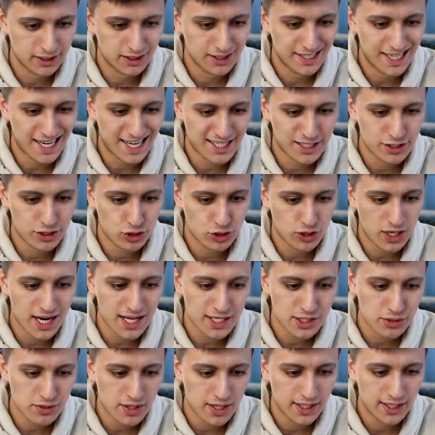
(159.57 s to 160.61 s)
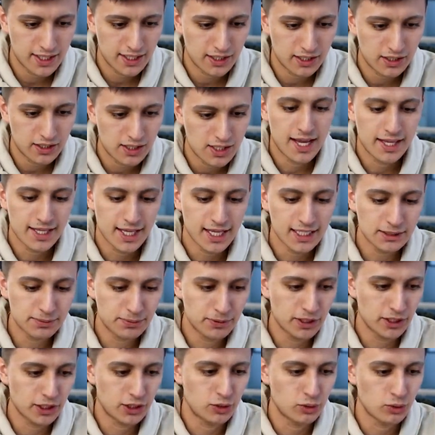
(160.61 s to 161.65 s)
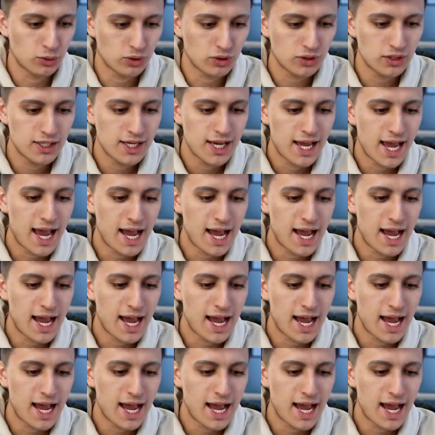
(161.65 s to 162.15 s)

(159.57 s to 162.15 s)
deck strats right here, and that's pretty cool.